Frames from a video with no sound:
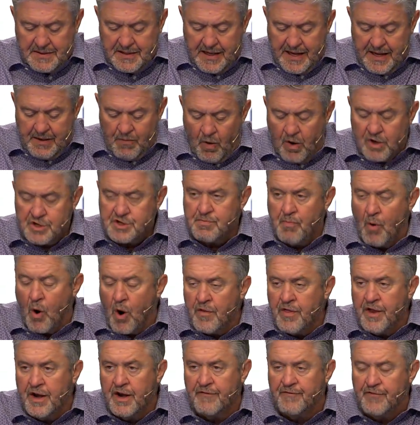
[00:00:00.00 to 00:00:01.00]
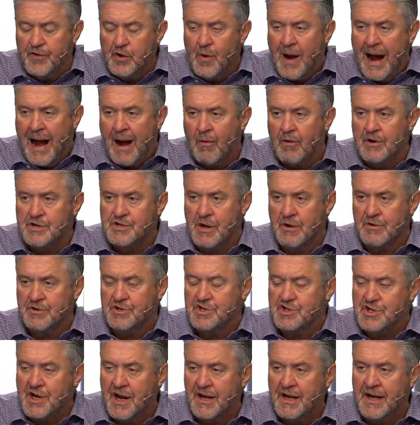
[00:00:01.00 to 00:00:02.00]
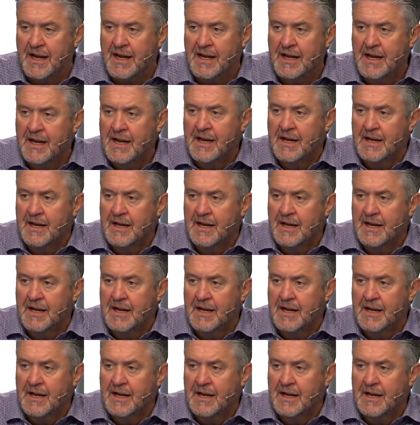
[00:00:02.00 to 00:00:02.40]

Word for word: He wants more than a few hours on Sunday.